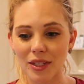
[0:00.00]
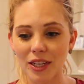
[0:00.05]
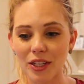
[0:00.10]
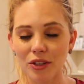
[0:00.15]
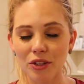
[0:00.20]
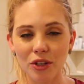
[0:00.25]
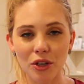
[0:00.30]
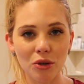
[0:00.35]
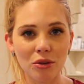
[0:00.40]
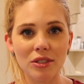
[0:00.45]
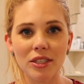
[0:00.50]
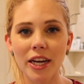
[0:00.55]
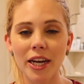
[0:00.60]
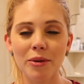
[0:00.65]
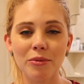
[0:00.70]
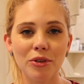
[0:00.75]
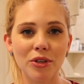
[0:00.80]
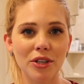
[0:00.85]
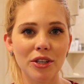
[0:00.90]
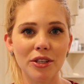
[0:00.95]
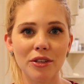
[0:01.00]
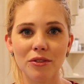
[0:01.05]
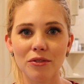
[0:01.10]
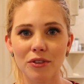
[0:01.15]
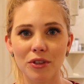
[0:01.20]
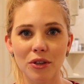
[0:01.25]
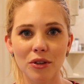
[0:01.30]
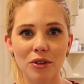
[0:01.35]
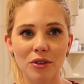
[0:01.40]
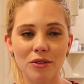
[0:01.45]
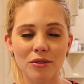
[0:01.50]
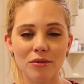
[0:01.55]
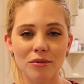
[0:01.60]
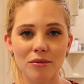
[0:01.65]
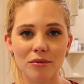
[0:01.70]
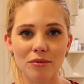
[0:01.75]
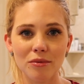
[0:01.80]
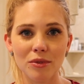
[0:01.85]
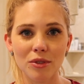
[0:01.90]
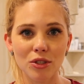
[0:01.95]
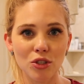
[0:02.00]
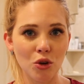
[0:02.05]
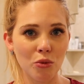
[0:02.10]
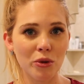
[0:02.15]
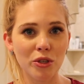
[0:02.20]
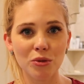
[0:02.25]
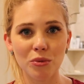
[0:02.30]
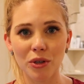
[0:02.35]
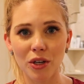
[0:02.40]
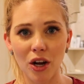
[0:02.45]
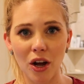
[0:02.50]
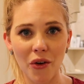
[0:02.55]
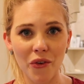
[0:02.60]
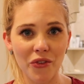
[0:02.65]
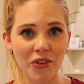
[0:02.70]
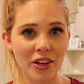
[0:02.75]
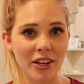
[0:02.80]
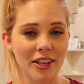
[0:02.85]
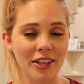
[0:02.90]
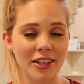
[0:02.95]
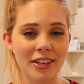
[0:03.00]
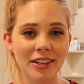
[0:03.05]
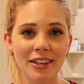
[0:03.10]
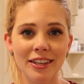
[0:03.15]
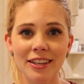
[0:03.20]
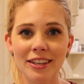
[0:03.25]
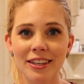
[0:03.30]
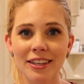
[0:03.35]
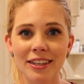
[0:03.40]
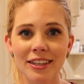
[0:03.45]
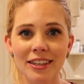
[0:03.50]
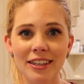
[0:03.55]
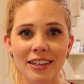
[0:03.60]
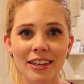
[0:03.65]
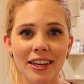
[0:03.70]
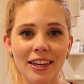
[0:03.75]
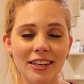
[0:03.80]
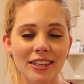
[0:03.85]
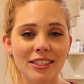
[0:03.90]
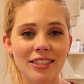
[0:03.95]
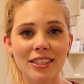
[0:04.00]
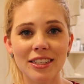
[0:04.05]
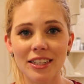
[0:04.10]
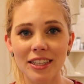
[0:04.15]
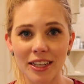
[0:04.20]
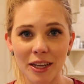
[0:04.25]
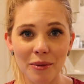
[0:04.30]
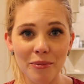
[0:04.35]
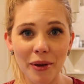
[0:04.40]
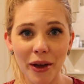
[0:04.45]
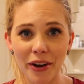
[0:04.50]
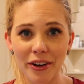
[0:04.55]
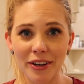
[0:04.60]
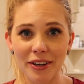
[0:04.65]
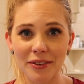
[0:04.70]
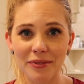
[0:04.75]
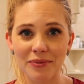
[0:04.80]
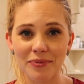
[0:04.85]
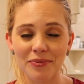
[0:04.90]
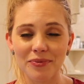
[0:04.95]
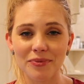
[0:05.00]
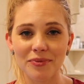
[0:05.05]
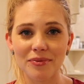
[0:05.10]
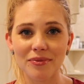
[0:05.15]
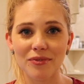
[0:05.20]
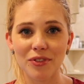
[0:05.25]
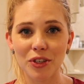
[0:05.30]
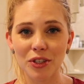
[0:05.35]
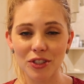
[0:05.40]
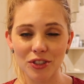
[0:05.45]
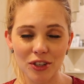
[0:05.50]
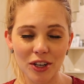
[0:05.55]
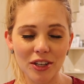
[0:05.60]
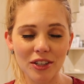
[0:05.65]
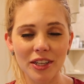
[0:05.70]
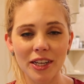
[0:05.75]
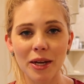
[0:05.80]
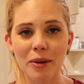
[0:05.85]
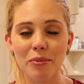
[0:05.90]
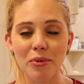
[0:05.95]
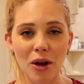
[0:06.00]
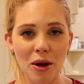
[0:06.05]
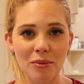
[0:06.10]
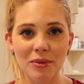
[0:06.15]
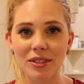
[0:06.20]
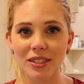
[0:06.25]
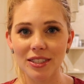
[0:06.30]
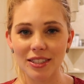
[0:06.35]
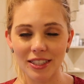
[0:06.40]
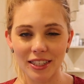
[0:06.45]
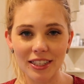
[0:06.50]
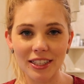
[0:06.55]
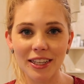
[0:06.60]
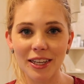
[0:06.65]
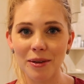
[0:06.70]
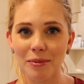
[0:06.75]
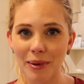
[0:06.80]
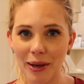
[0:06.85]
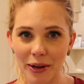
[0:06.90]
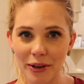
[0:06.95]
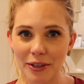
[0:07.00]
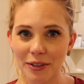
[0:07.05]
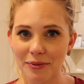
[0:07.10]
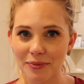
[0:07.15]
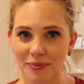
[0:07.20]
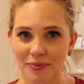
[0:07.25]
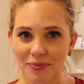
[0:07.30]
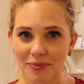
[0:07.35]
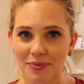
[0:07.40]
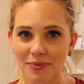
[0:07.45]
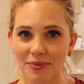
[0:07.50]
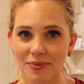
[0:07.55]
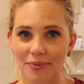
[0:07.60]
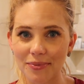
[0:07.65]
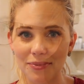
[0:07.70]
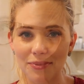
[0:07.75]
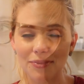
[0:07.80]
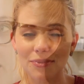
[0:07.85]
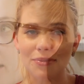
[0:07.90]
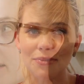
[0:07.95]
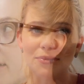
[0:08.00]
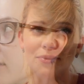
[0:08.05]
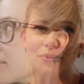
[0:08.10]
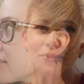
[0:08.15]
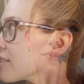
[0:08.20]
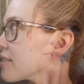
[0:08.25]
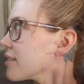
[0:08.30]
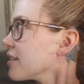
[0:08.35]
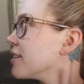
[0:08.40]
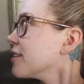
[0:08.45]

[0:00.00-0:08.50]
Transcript: in no time you're gonna feel so much more confident, and it's gonna get better. If you're struggling, I promise it's gonna get better. Guys,